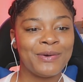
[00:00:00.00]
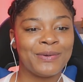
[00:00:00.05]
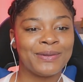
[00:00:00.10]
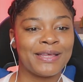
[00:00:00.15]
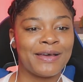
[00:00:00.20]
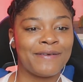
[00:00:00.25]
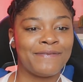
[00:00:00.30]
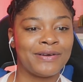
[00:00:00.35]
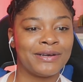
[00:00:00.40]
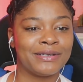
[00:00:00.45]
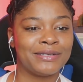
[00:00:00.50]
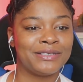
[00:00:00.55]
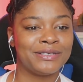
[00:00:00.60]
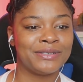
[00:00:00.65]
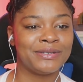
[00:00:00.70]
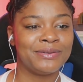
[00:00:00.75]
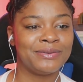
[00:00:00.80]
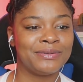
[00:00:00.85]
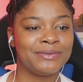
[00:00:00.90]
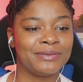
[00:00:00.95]
Without further
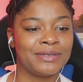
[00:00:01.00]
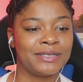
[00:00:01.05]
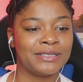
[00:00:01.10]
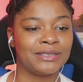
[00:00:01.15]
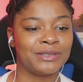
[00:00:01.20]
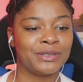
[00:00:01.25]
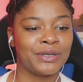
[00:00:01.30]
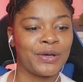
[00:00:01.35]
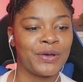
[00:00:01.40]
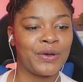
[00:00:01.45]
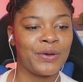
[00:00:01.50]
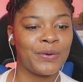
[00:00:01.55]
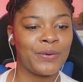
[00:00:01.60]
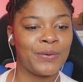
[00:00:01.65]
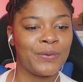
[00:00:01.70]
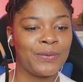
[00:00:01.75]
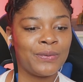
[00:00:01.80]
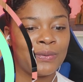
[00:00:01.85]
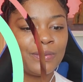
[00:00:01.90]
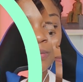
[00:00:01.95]
ado, let's
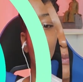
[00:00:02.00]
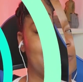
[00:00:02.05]
go.